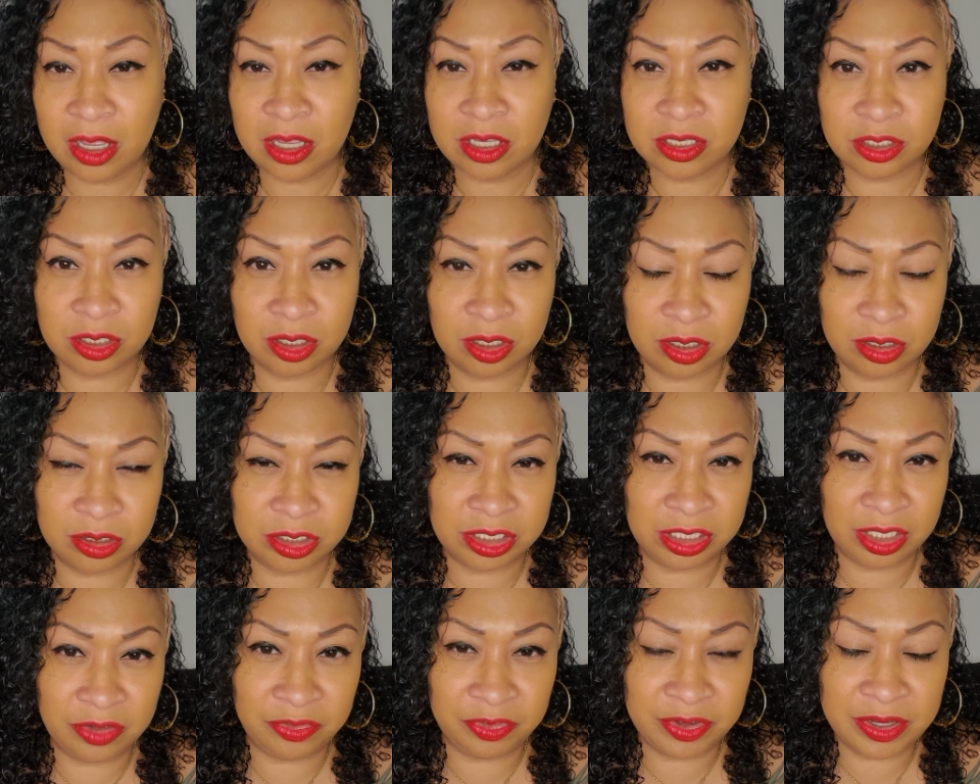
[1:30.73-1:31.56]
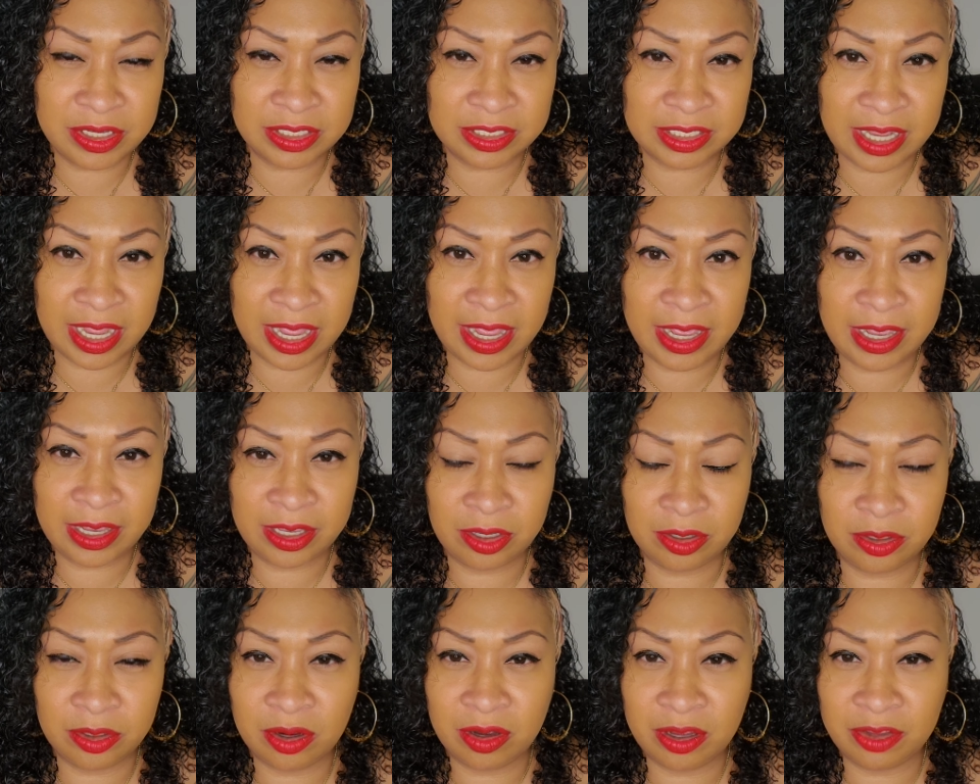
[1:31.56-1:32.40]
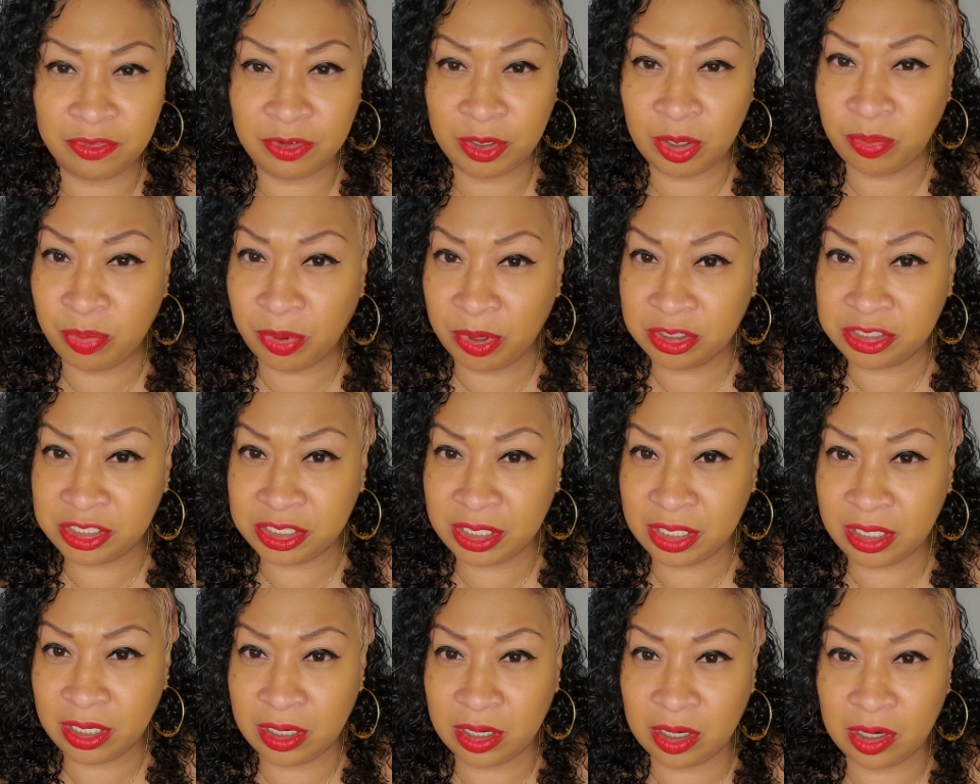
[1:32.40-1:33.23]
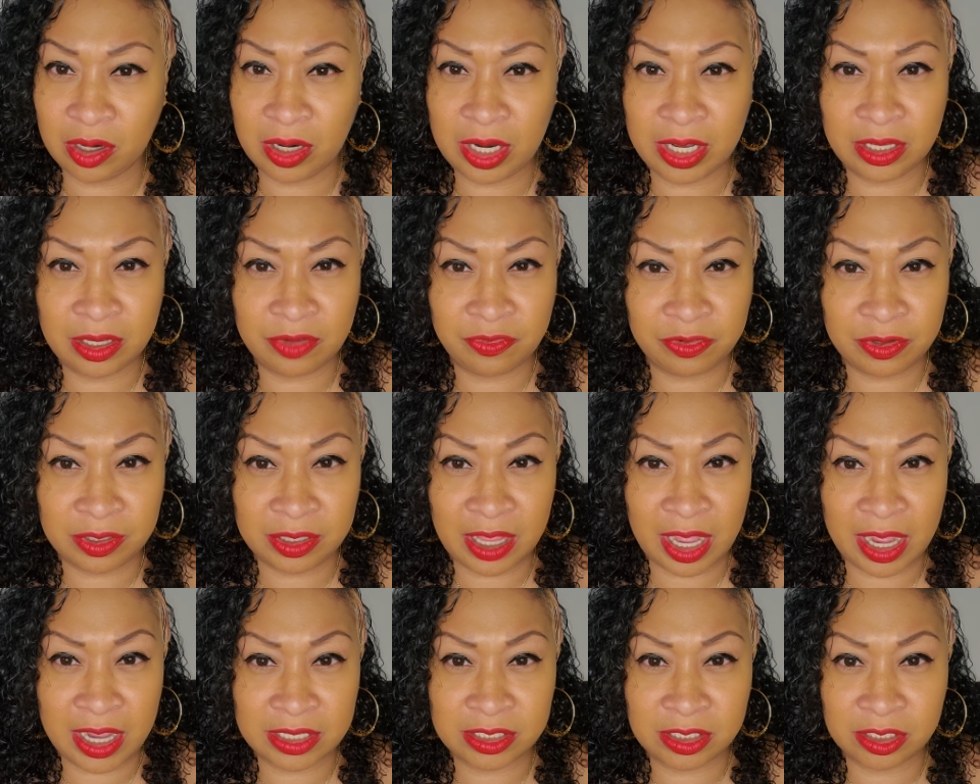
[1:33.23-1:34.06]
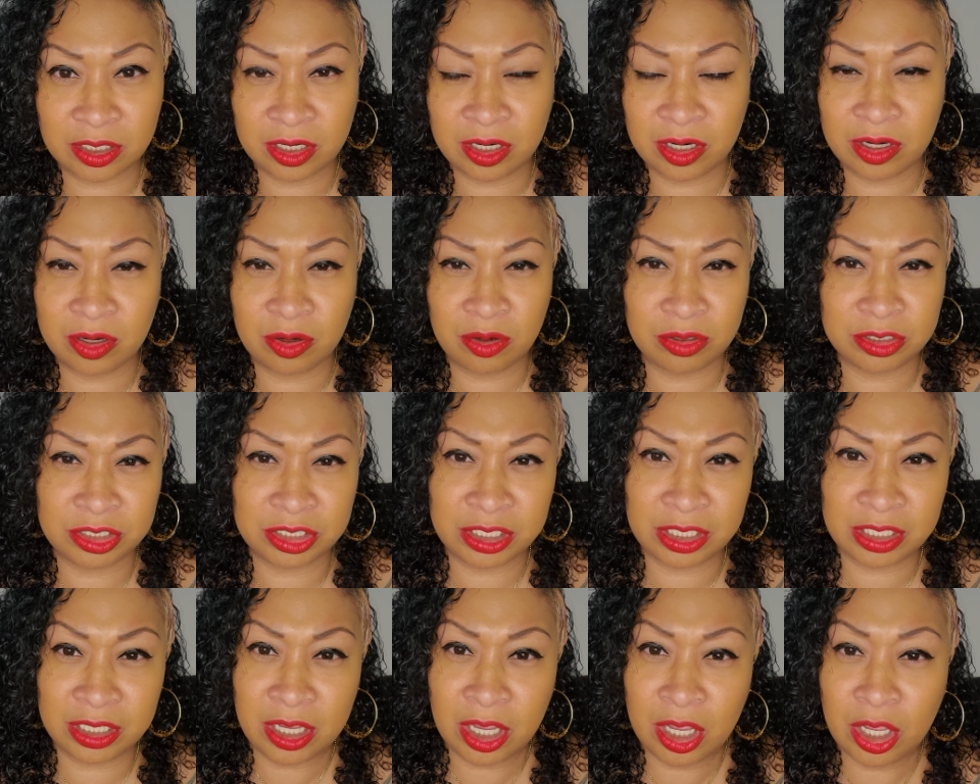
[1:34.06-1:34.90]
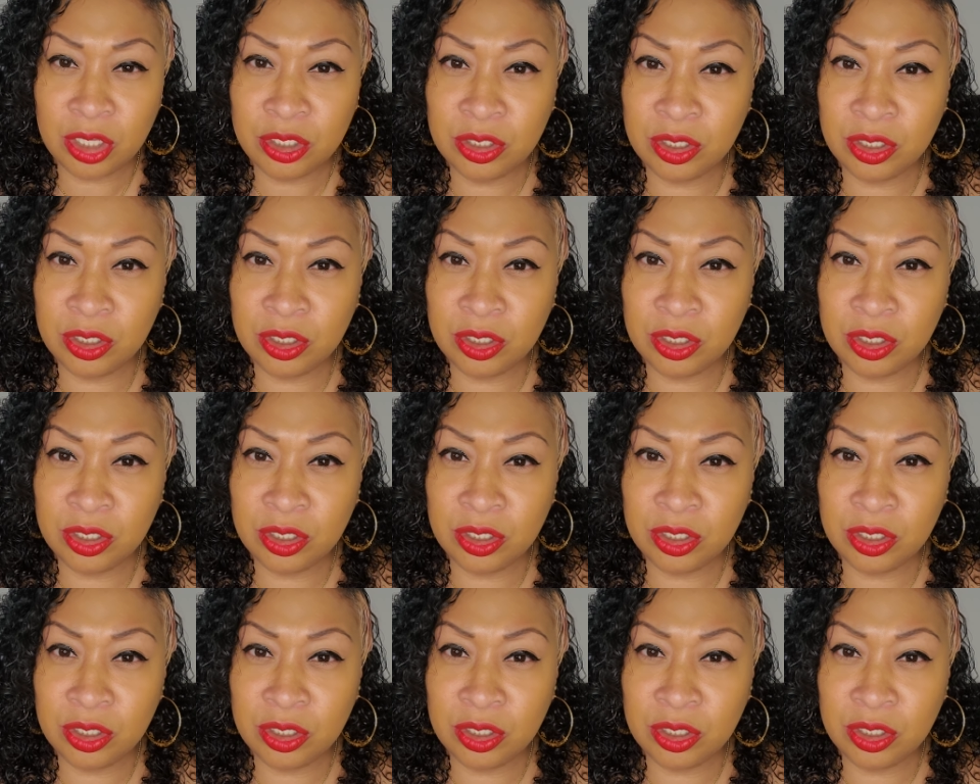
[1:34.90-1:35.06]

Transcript: So she feels like, you know, if you're bullshitting her and if you're lying to her or she,